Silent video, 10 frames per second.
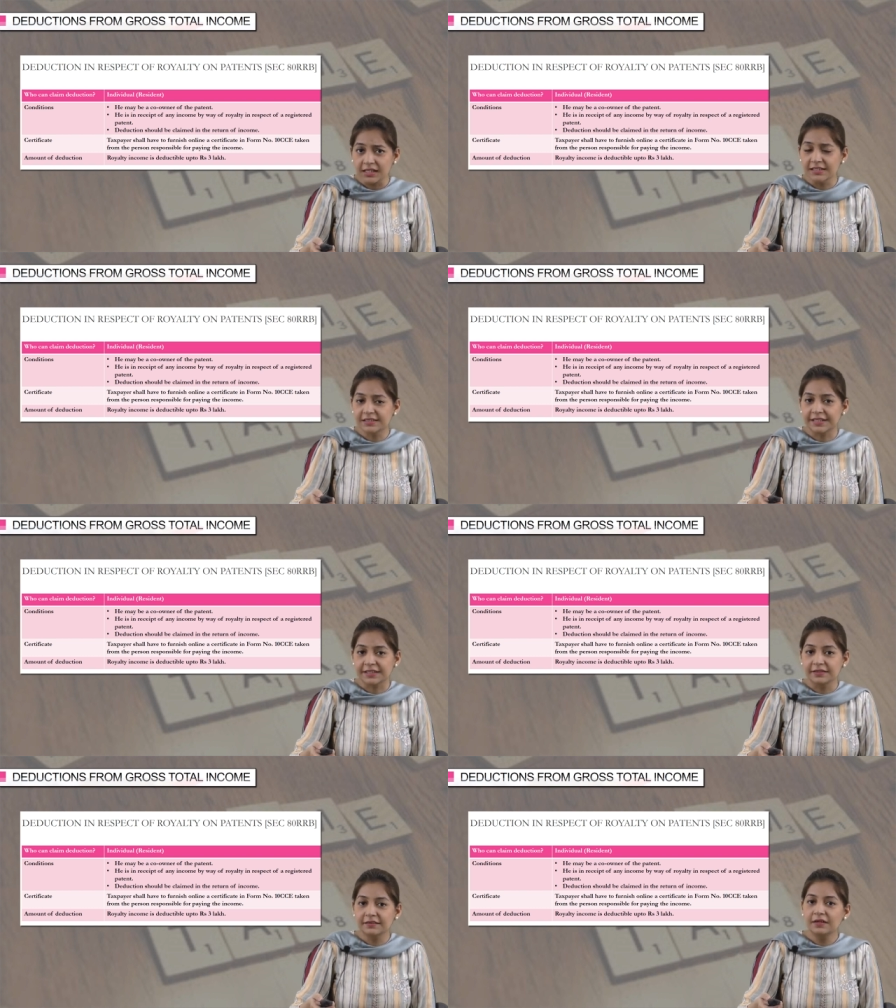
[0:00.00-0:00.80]
he is
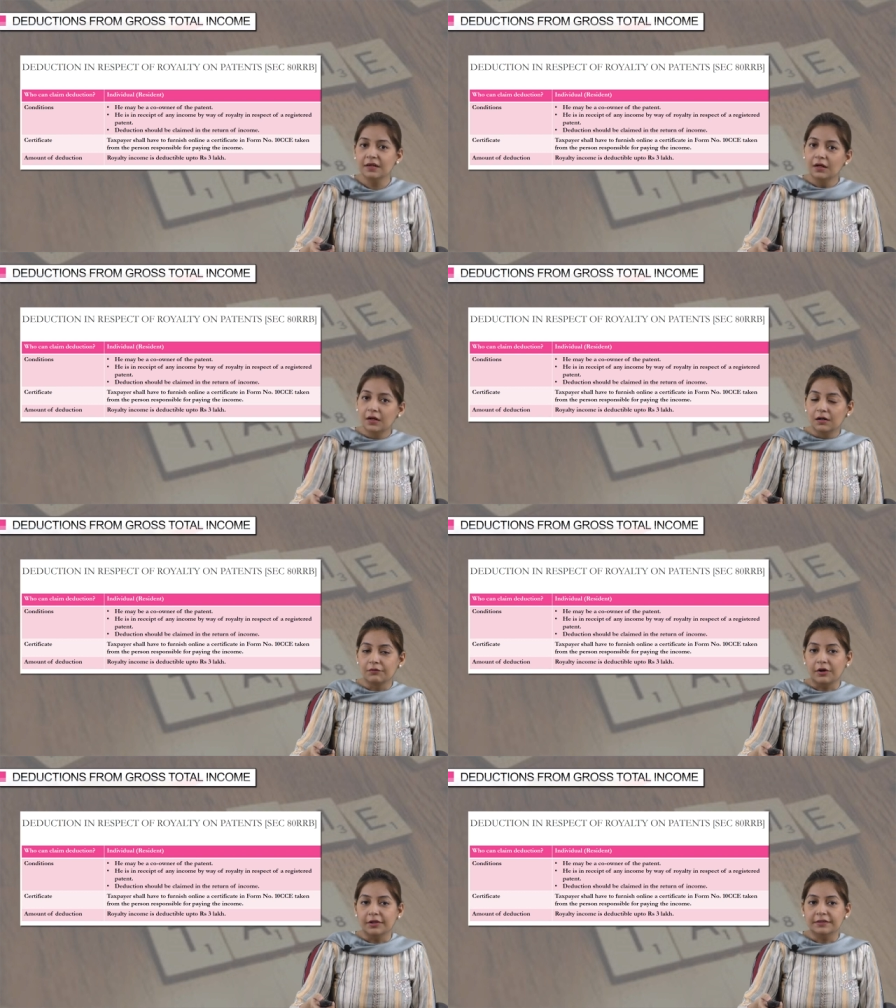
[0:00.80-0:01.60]
getting the
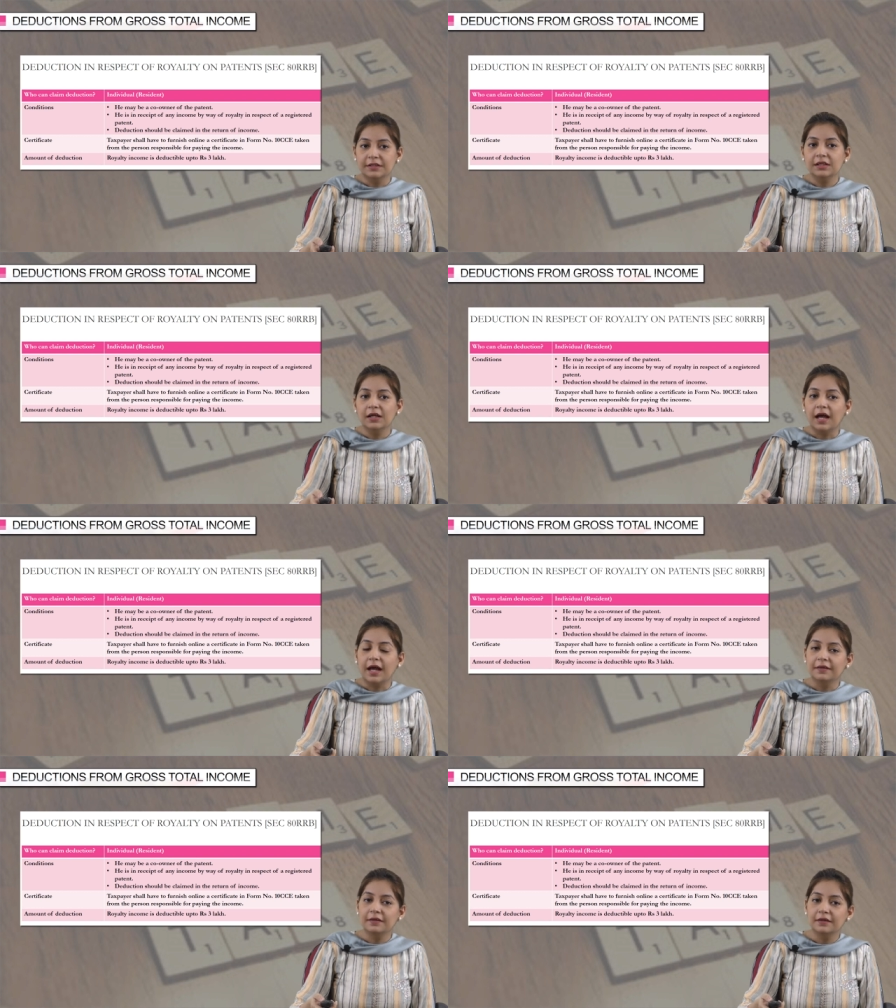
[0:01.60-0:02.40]
royalty
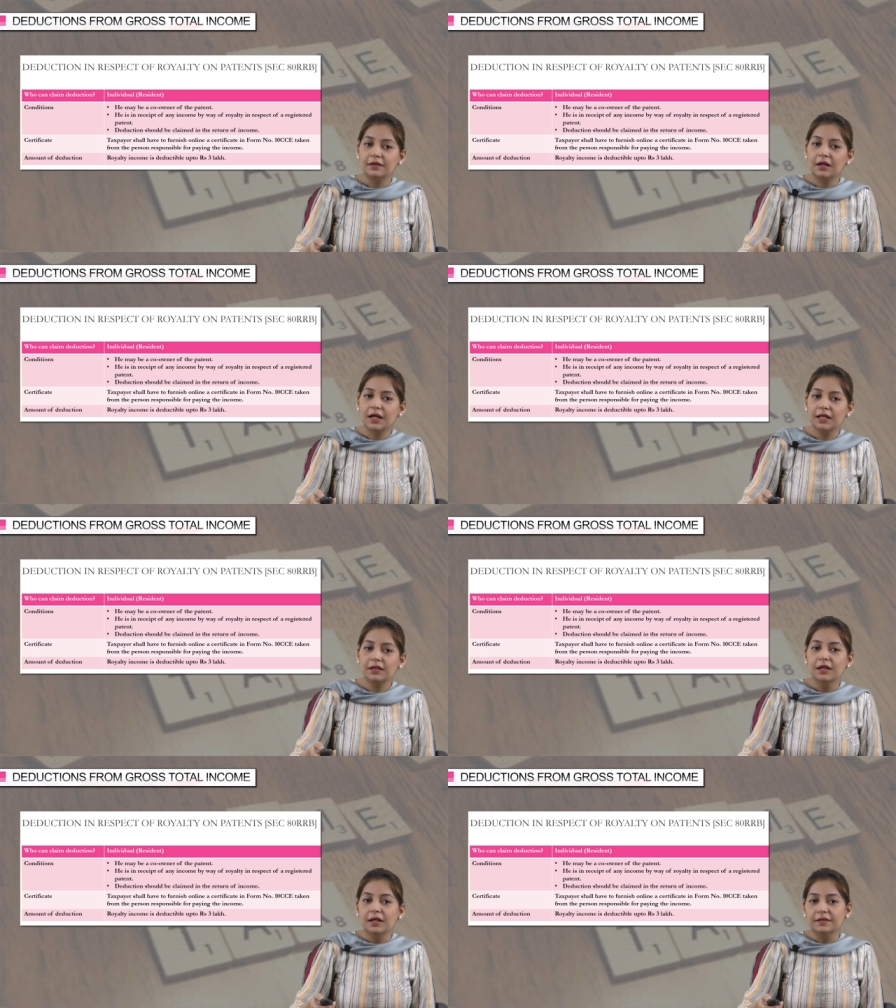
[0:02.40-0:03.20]
and here
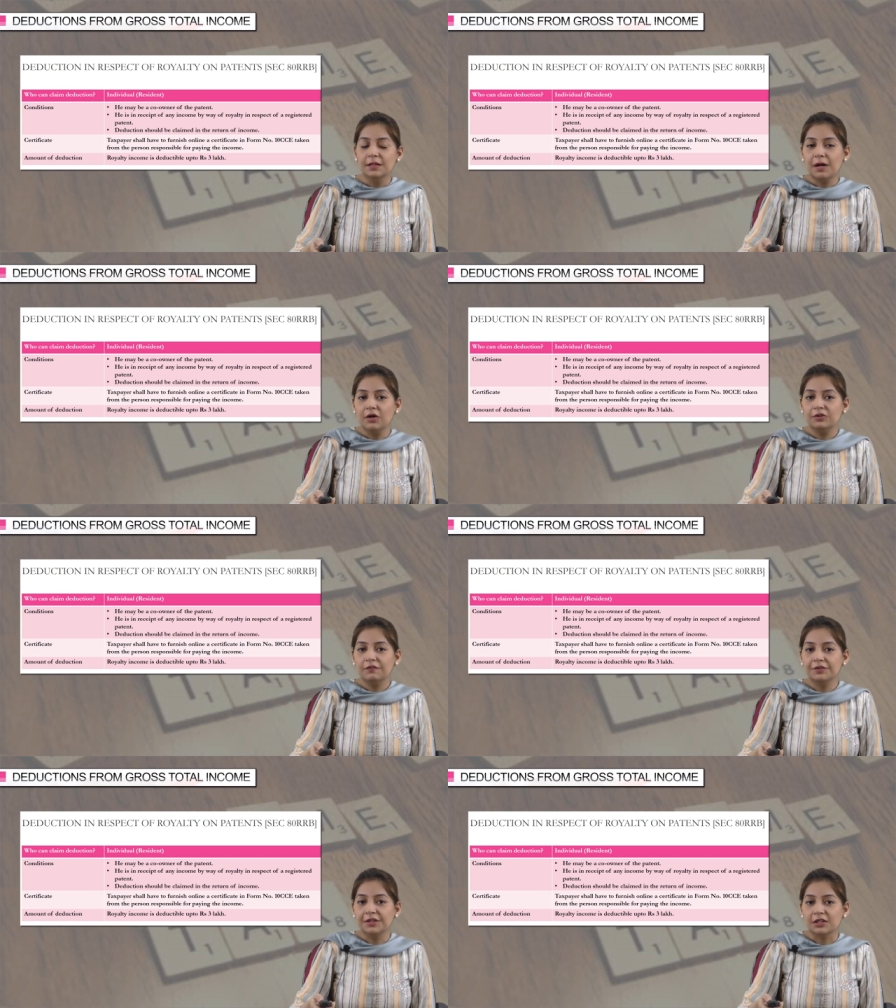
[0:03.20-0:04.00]
again the amount
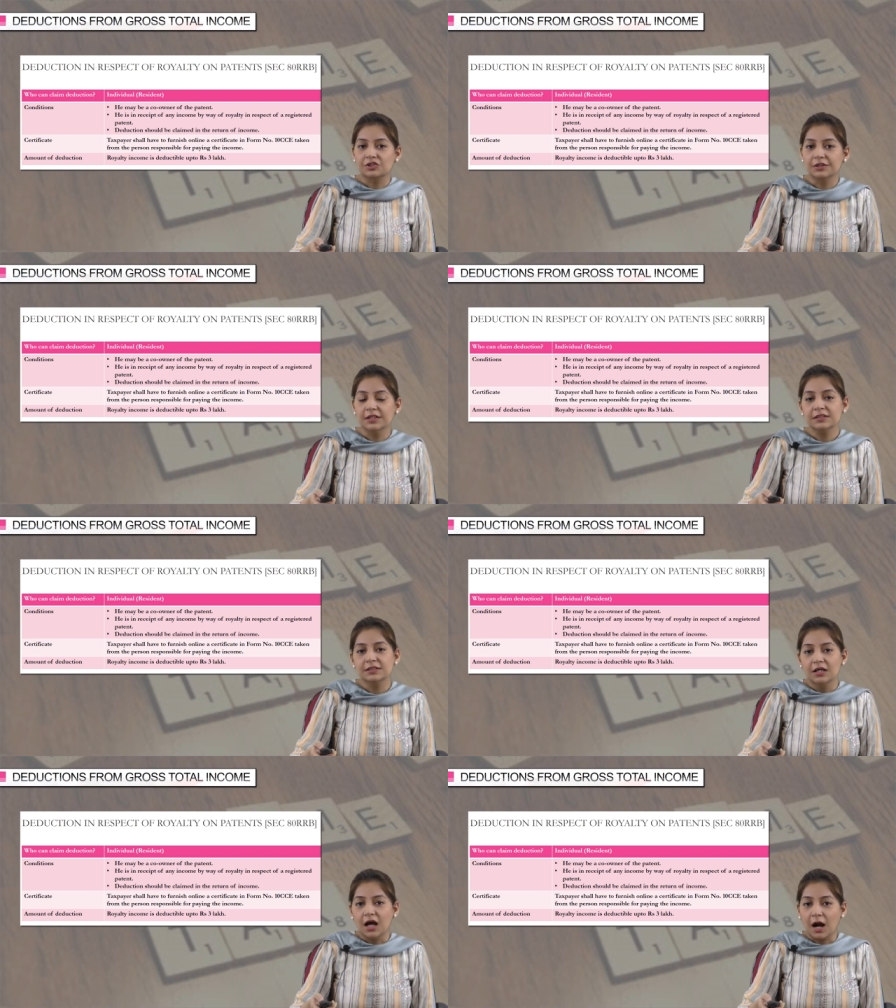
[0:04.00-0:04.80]
of deduction
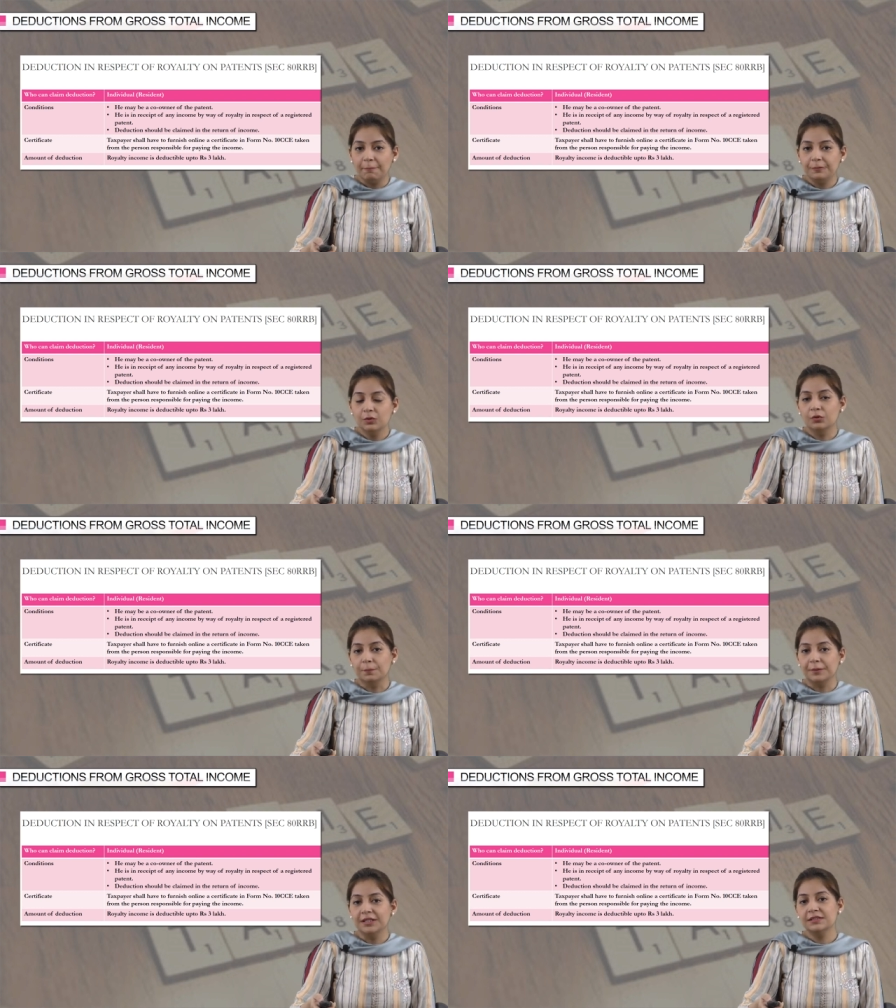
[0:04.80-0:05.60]
is up to
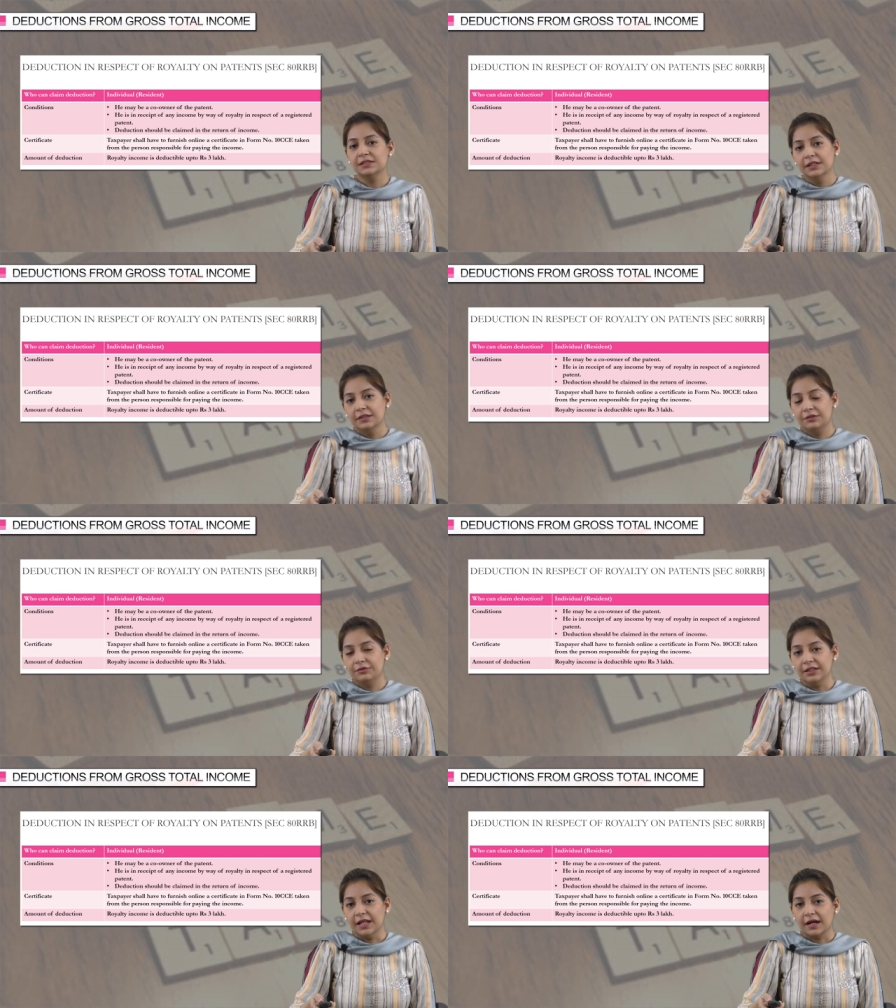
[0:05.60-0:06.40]
rupees
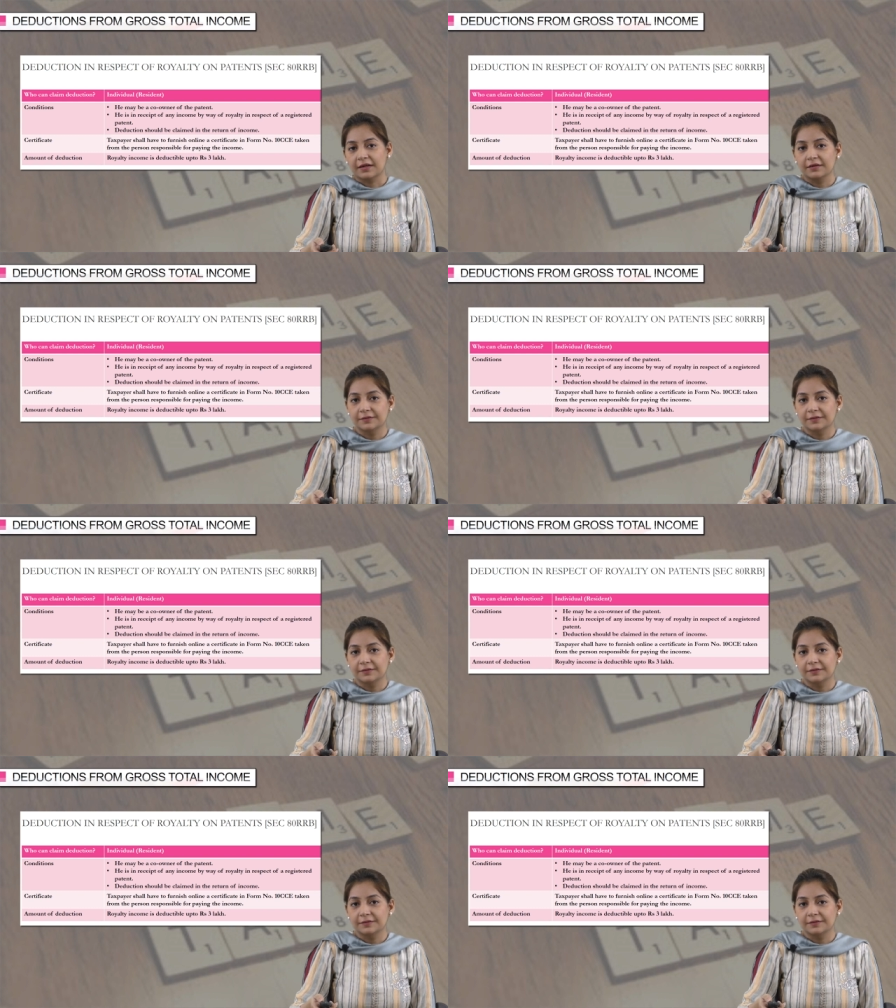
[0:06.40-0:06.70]
3 lakh.